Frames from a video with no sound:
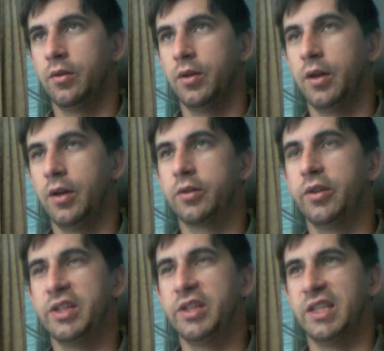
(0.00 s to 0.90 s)
I'll call
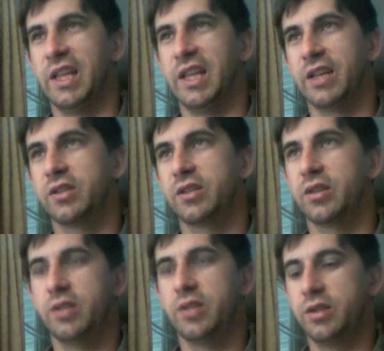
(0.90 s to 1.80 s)
these links
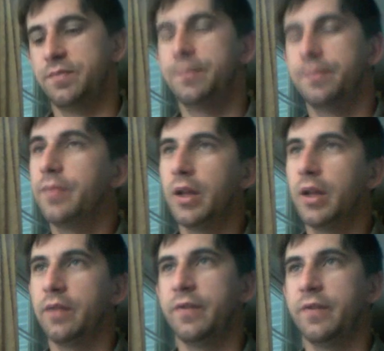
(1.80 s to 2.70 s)
because it's
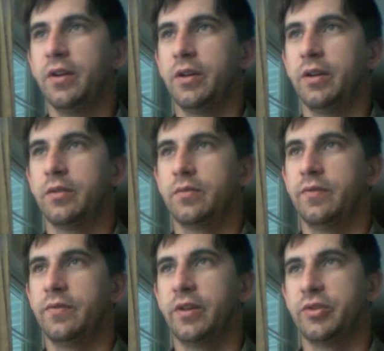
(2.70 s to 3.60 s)
very,
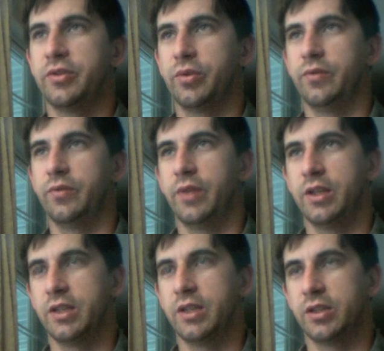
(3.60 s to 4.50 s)
very true of what
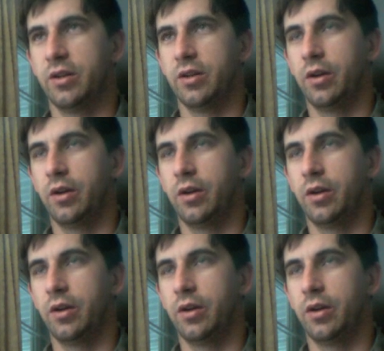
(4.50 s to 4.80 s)
these things are.